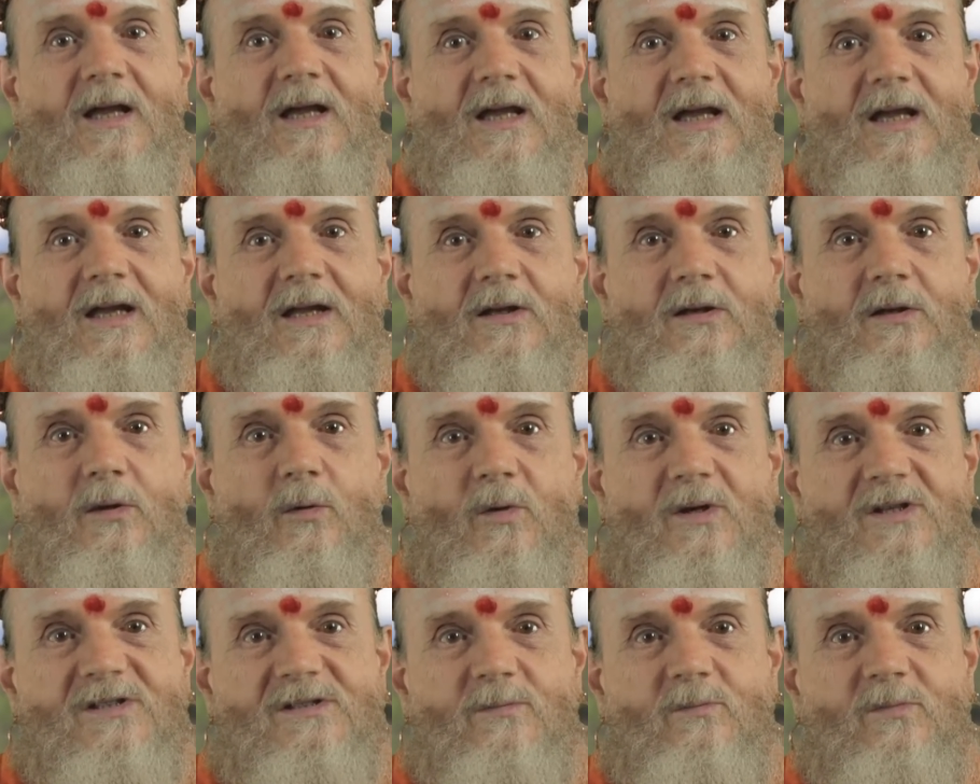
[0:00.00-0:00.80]

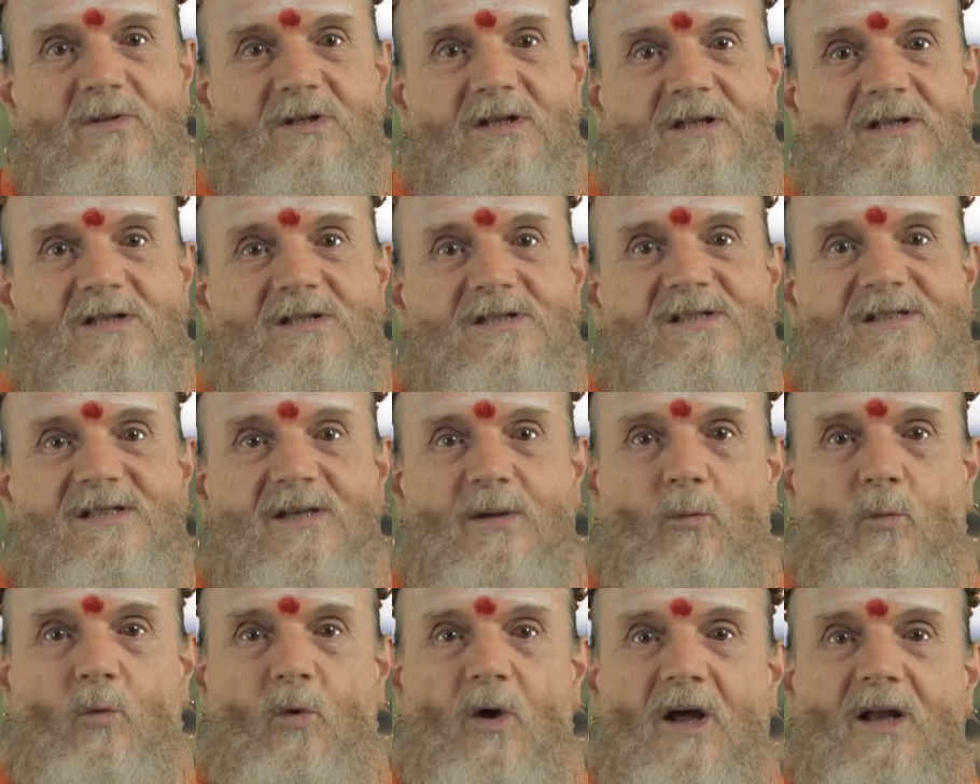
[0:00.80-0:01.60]
Hinduism teaches
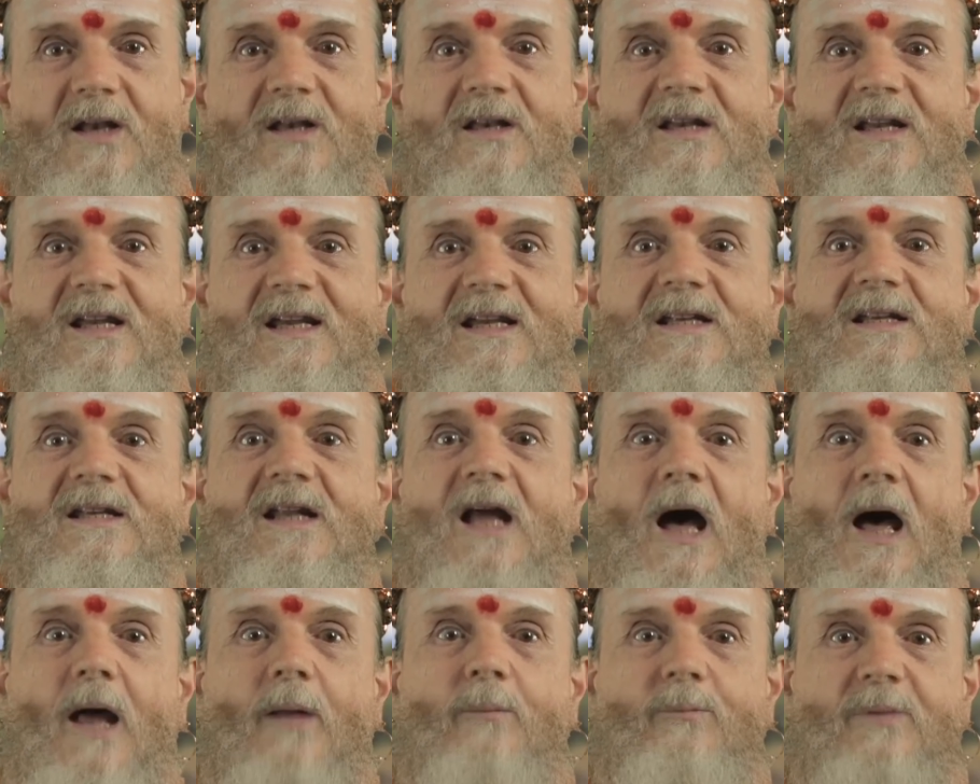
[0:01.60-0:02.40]
that one need
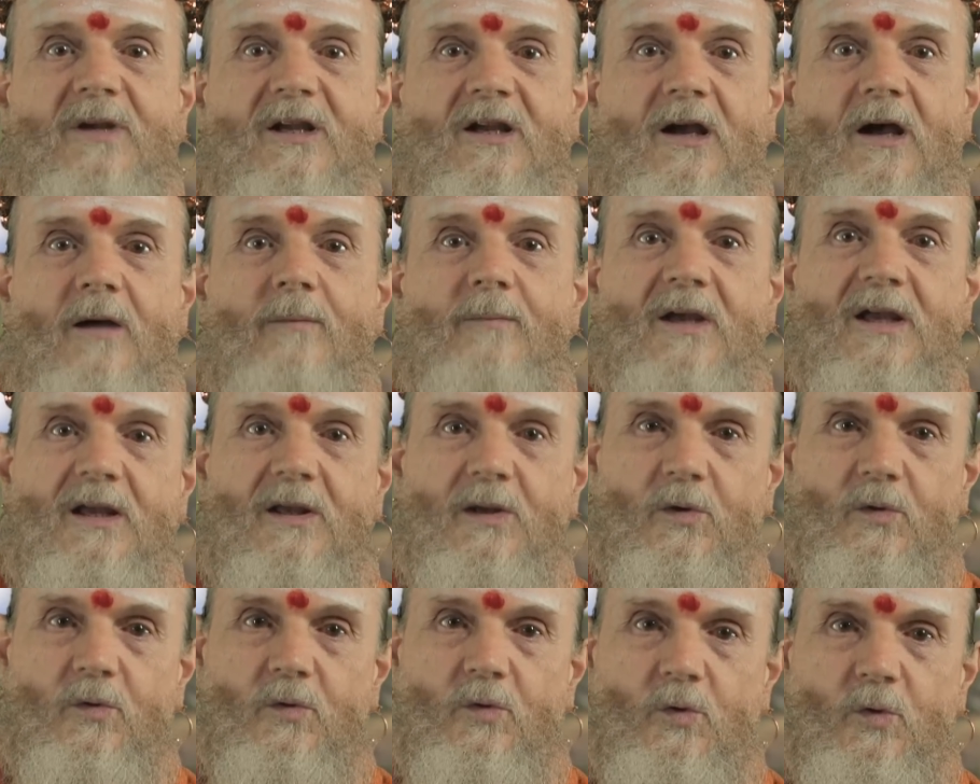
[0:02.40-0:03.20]
not become a
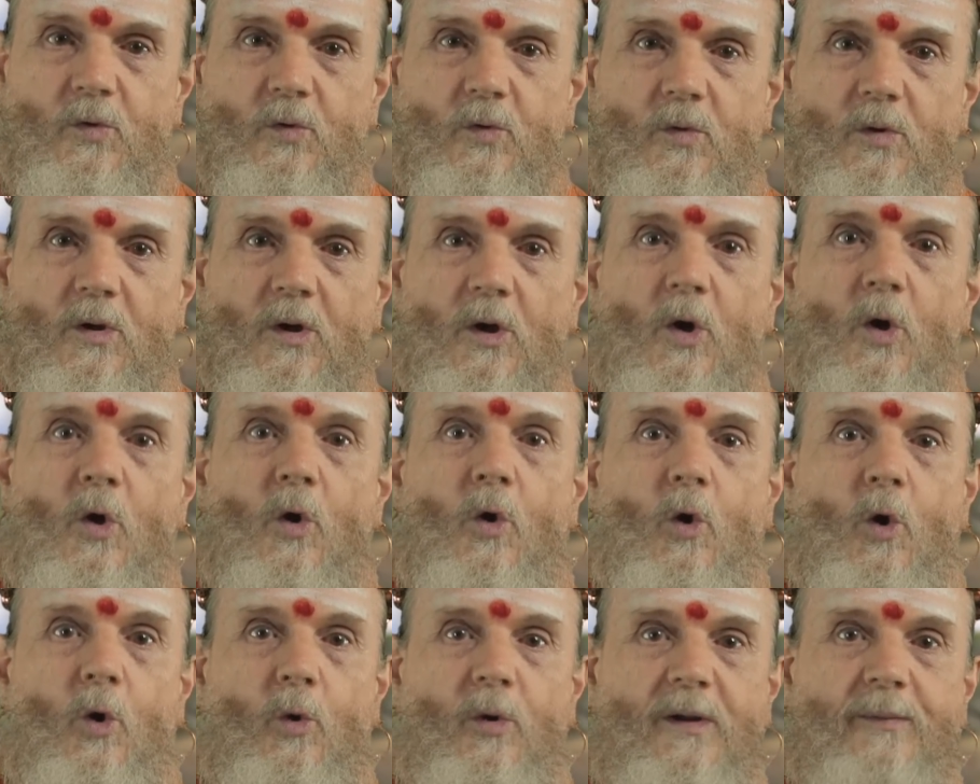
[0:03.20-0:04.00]
Hindu
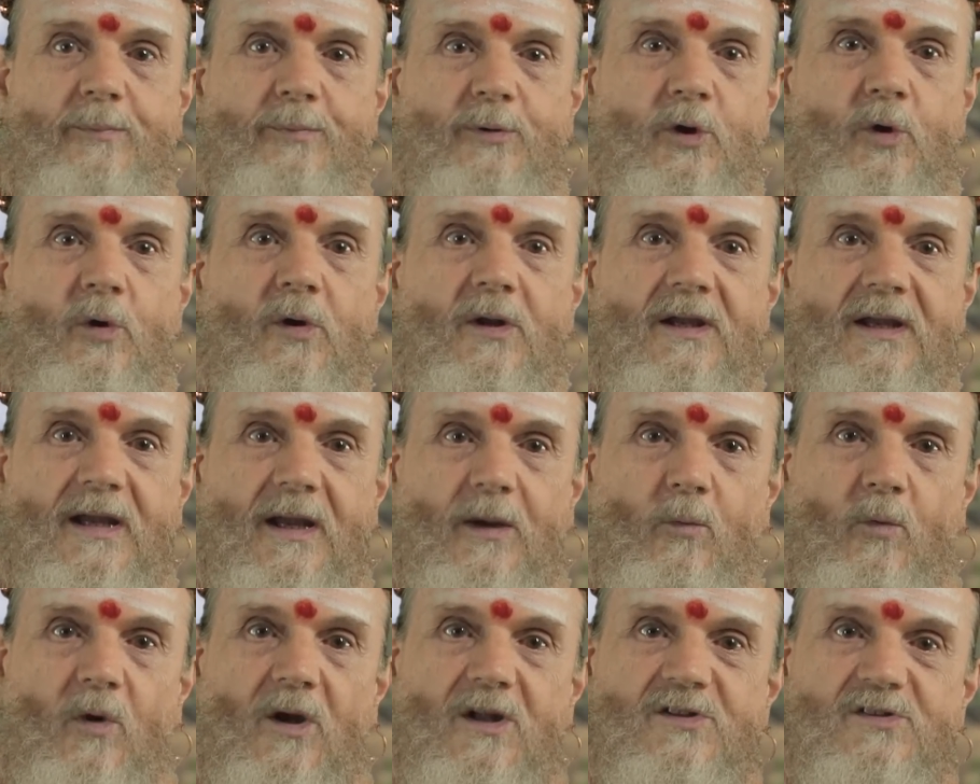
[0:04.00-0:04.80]
or
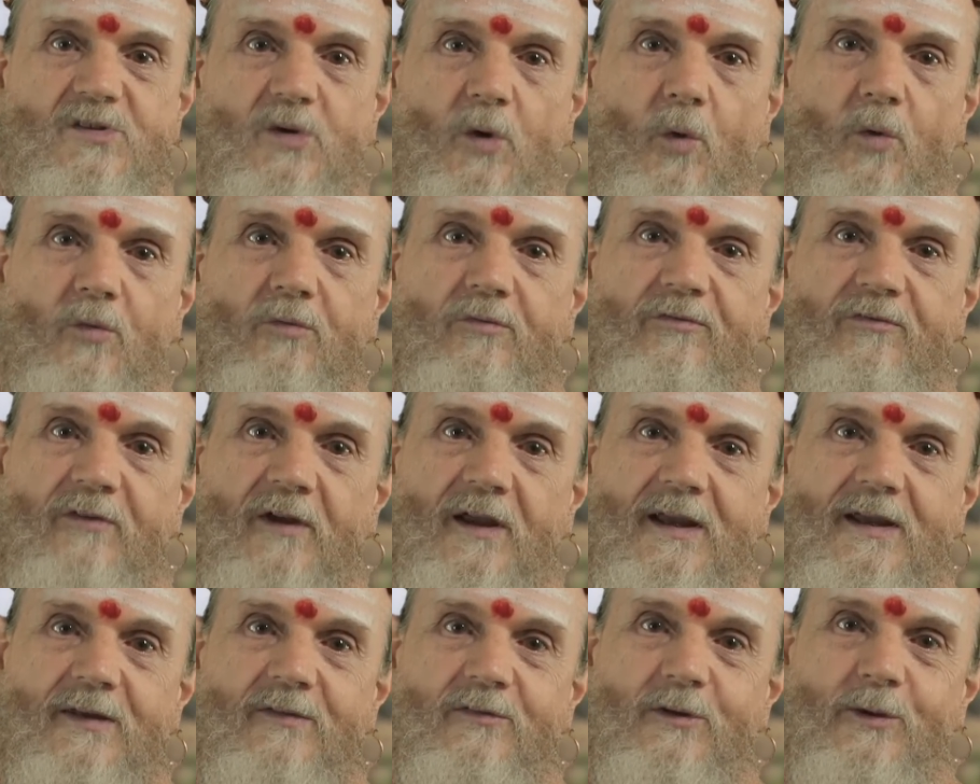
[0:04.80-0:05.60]
repudiate one's own
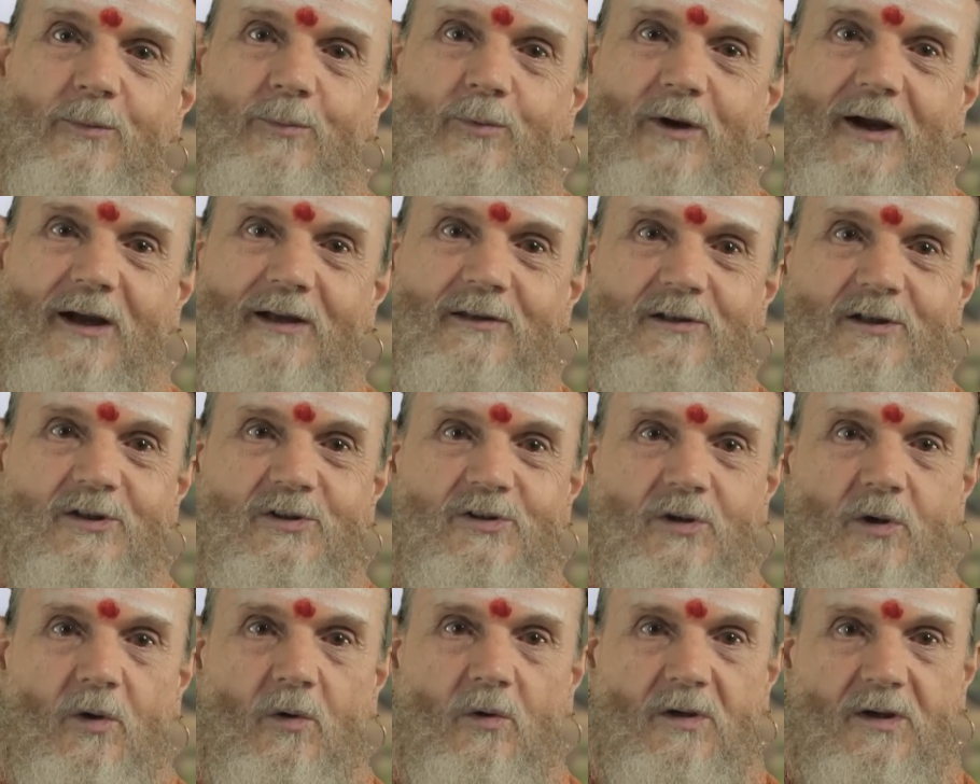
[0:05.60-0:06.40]
faith to
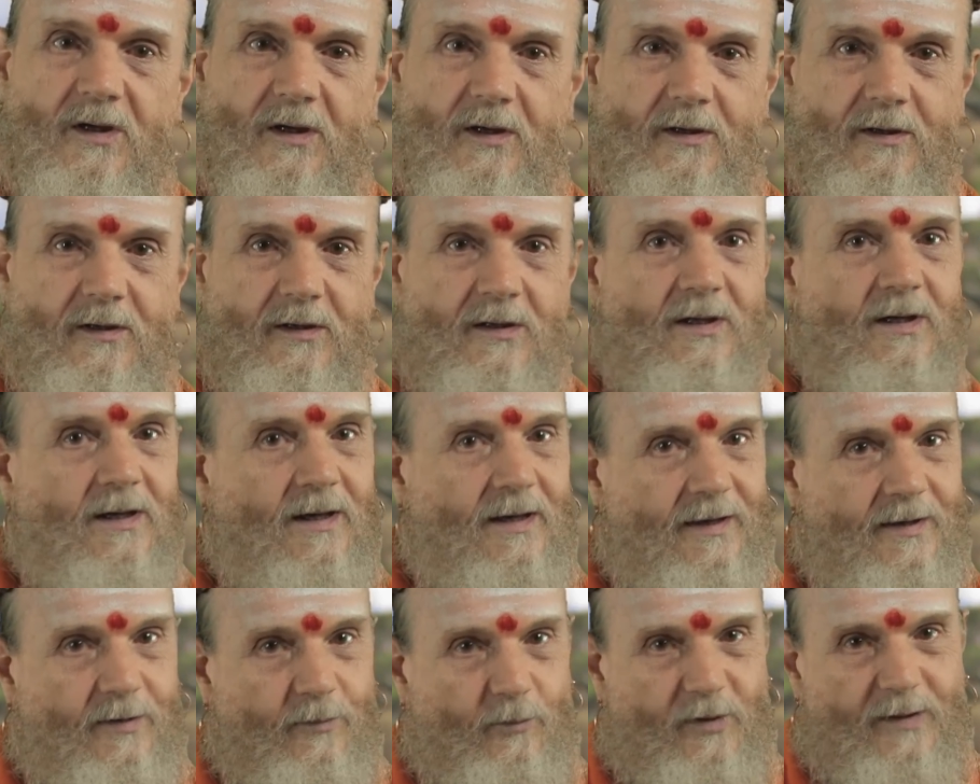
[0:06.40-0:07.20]
practice yoga
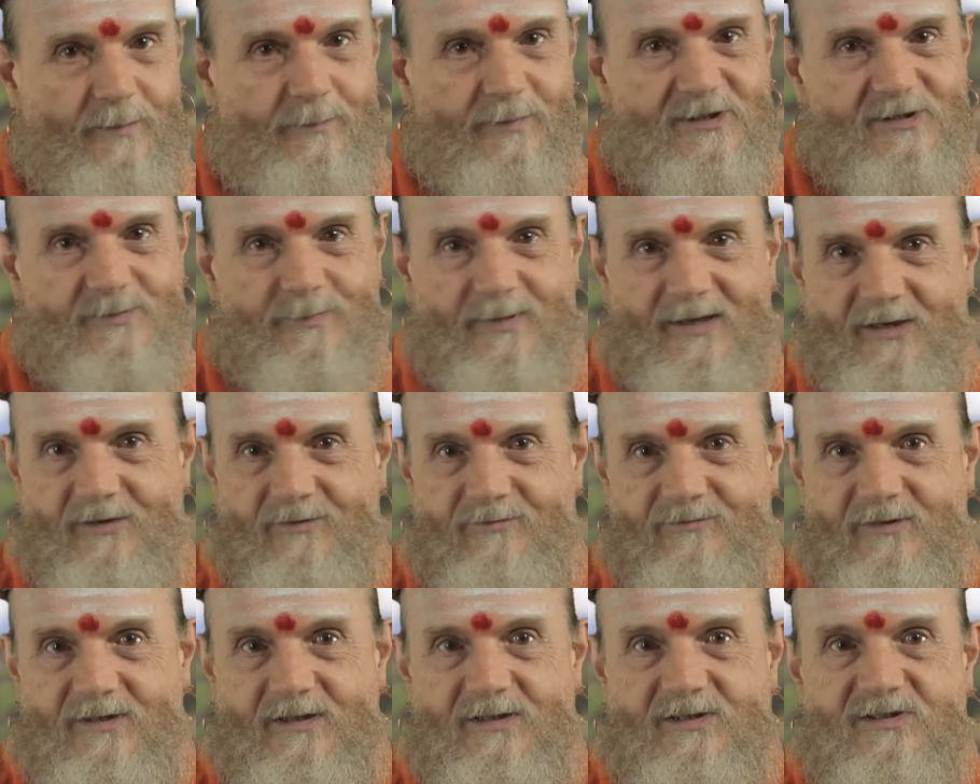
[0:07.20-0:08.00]
and reap its
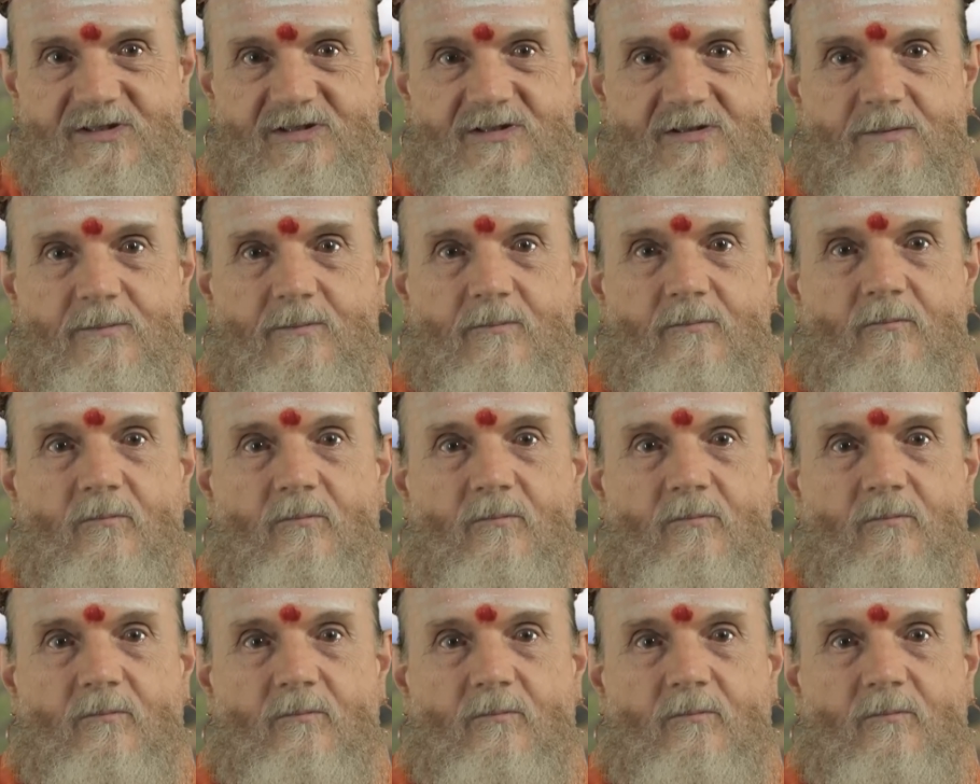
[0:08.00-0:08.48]
benefits.